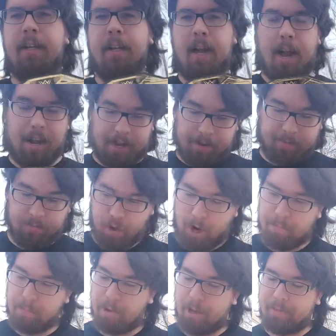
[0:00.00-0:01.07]
I have
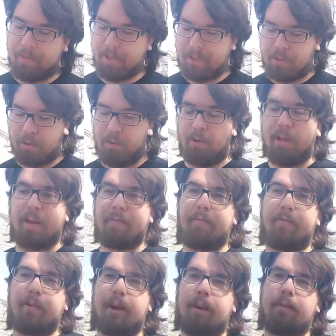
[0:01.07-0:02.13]
not brought this to a live
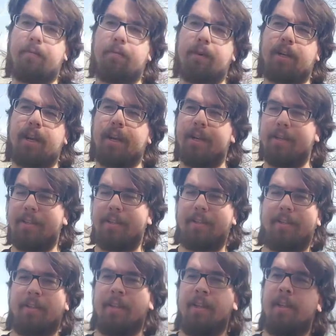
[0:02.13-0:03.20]
event
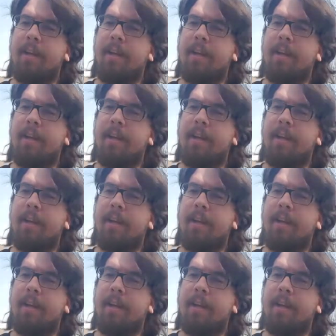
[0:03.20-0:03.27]
because